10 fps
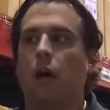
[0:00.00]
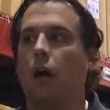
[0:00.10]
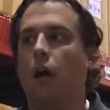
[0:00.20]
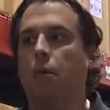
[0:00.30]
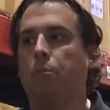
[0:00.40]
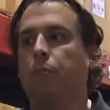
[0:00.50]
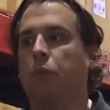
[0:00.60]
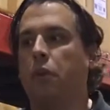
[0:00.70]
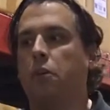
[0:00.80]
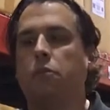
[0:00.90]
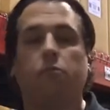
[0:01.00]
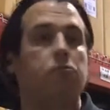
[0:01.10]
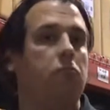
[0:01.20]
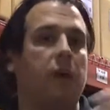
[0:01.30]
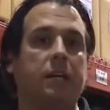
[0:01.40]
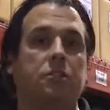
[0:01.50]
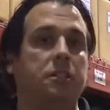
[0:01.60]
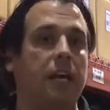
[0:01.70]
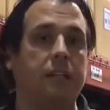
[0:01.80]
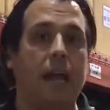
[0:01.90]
As you say,